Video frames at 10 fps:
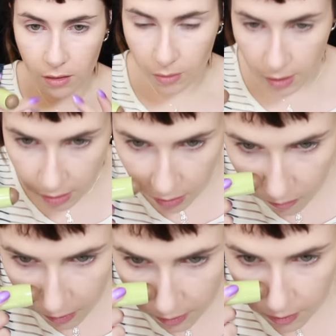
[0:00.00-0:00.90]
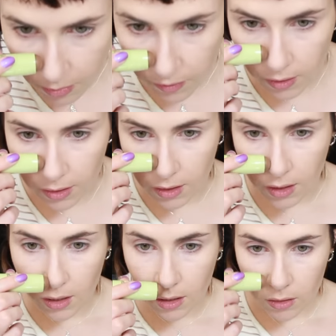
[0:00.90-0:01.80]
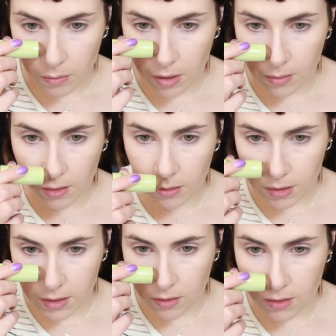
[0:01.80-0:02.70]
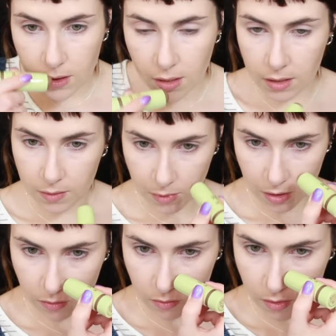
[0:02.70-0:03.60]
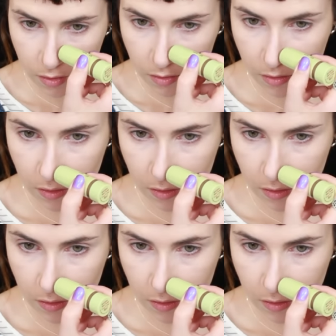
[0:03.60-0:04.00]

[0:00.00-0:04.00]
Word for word: Oh well, hopefully this will be fine. I'm gonna pop a little bit down the sides of my nose.